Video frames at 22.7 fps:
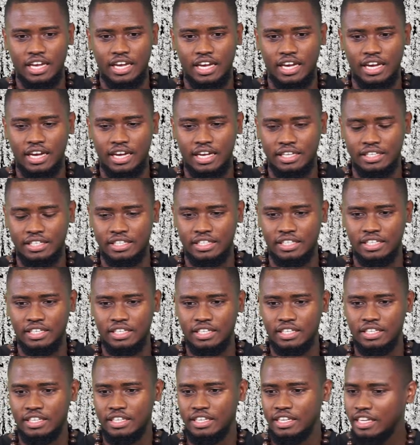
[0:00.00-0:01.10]
And I
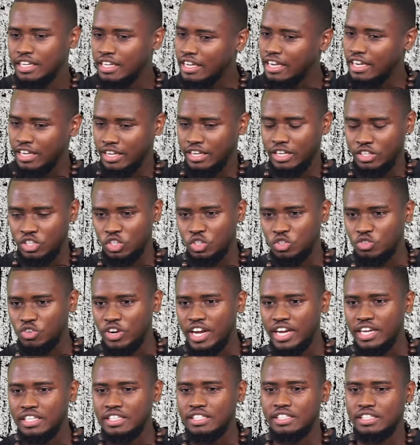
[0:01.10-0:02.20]
get it
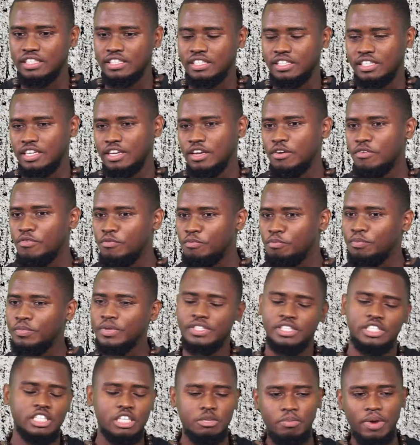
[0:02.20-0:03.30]
right,
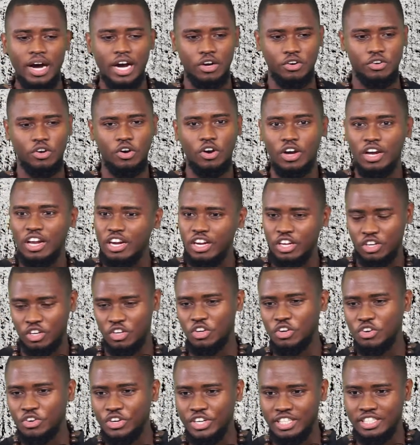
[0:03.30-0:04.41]
put in the background, look
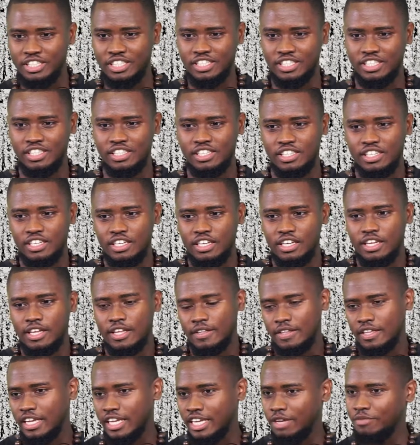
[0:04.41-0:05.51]
great.
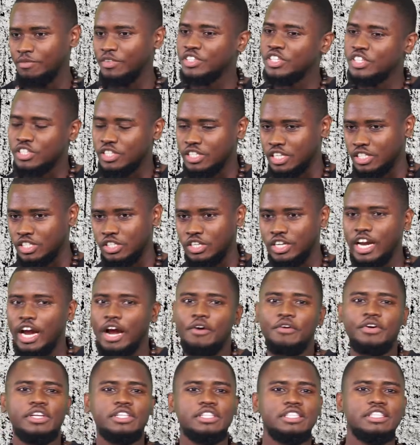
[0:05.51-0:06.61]
I get my sister to
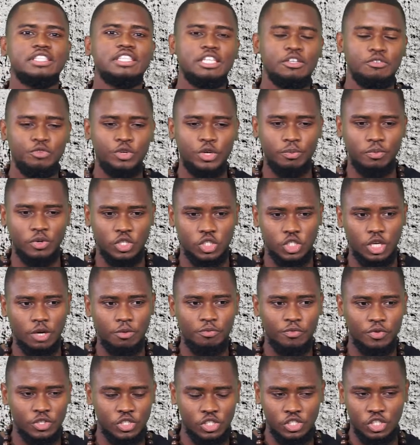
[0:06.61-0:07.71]
carry it to the framing
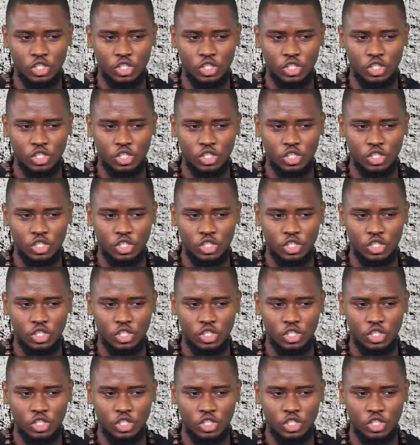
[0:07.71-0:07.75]
shop for